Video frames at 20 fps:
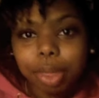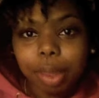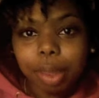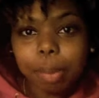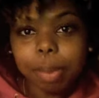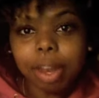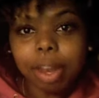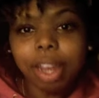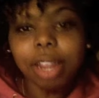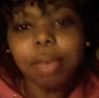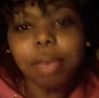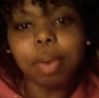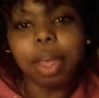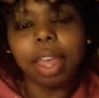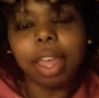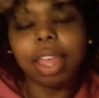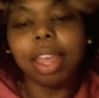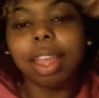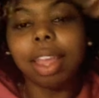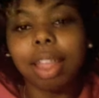But anyway,
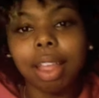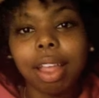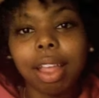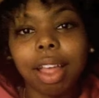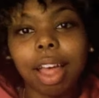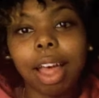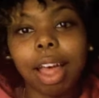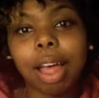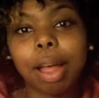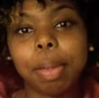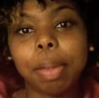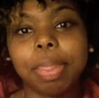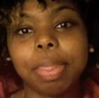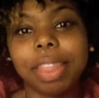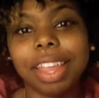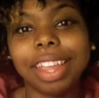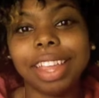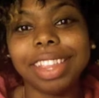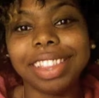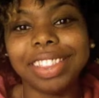um,
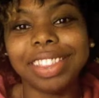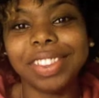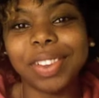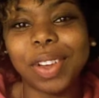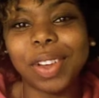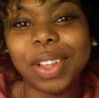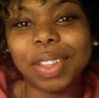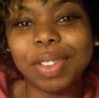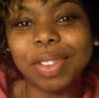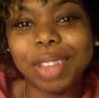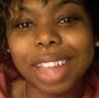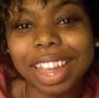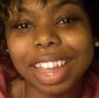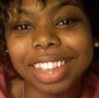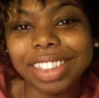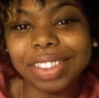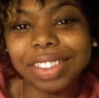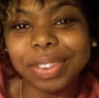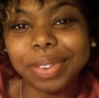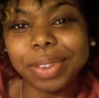thanks to all you guys
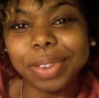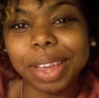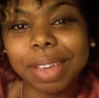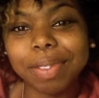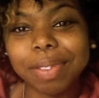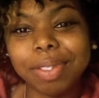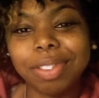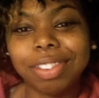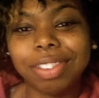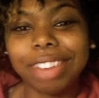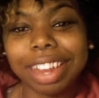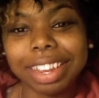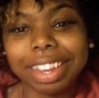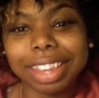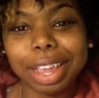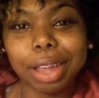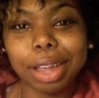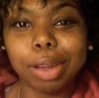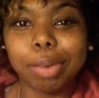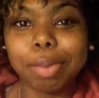who have checked
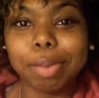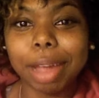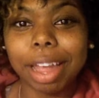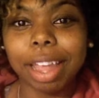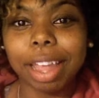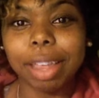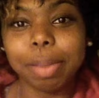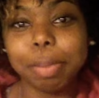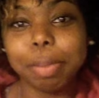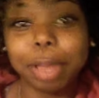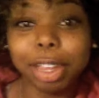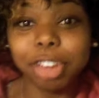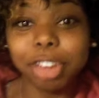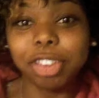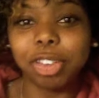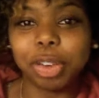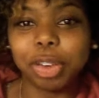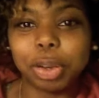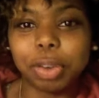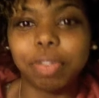out my
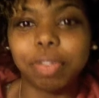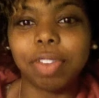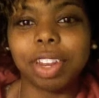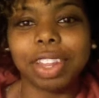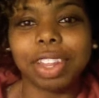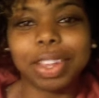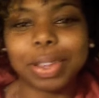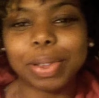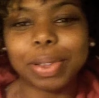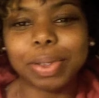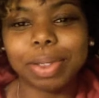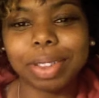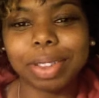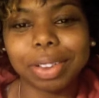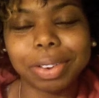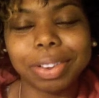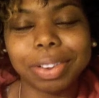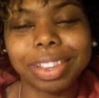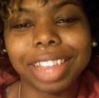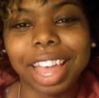picture videos
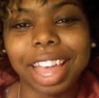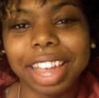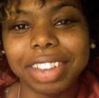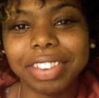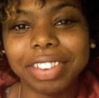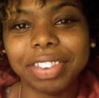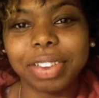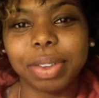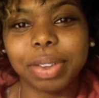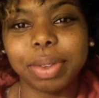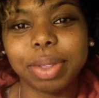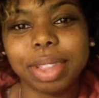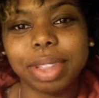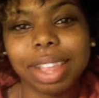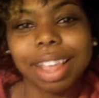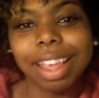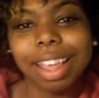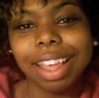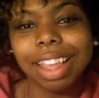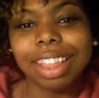or slideshows.
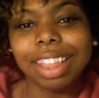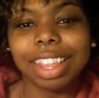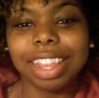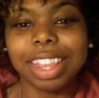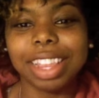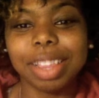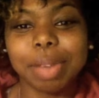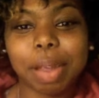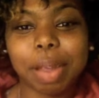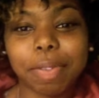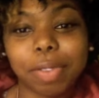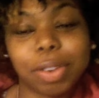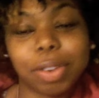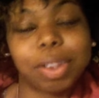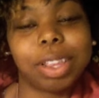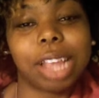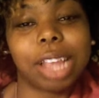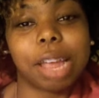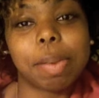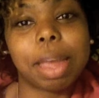This is my
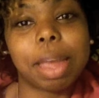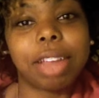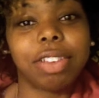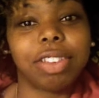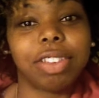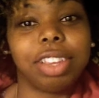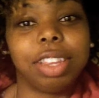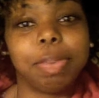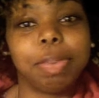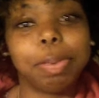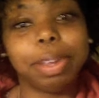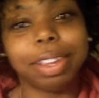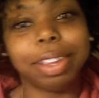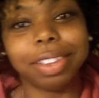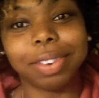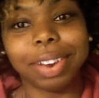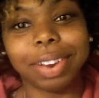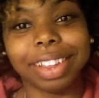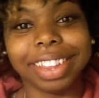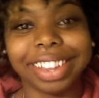first time actually speaking
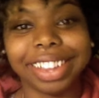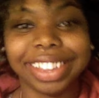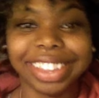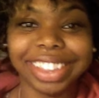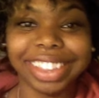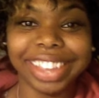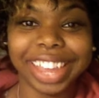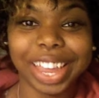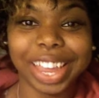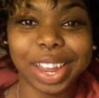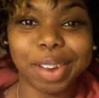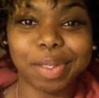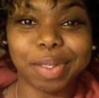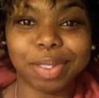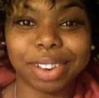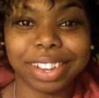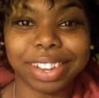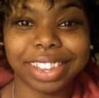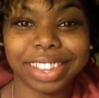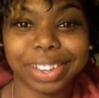directly into the
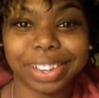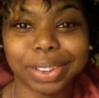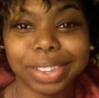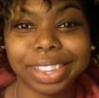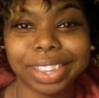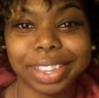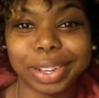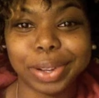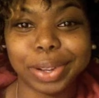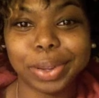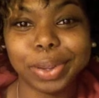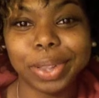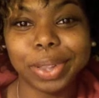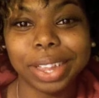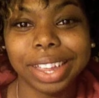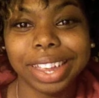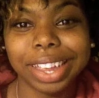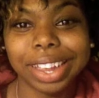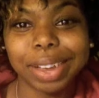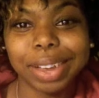camera, so it's a little
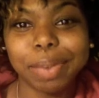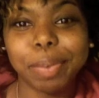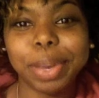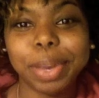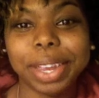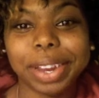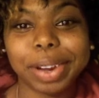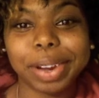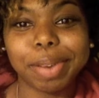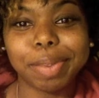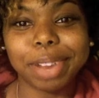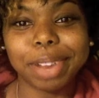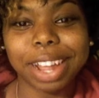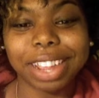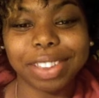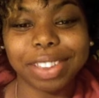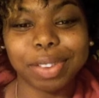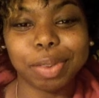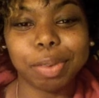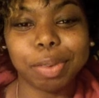weird, but I
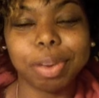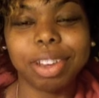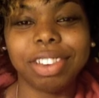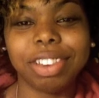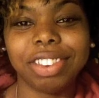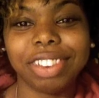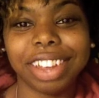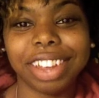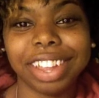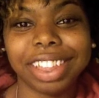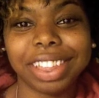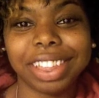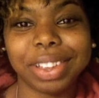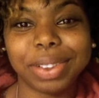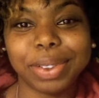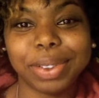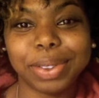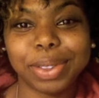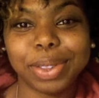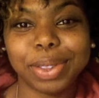do appreciate
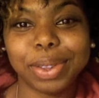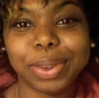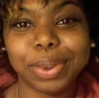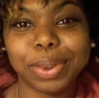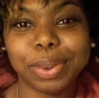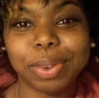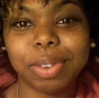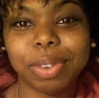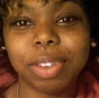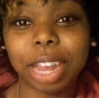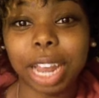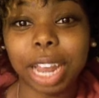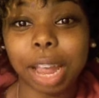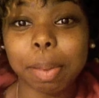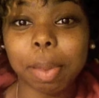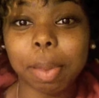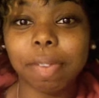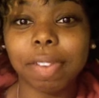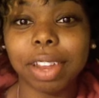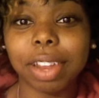those who check out
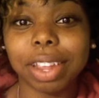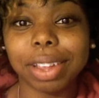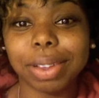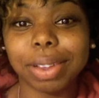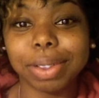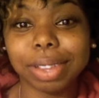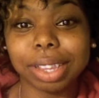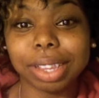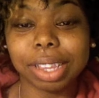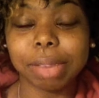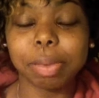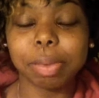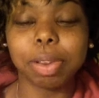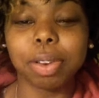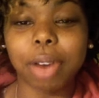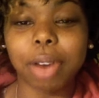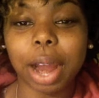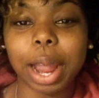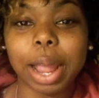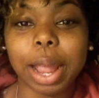my videos and
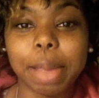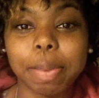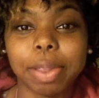subscribe.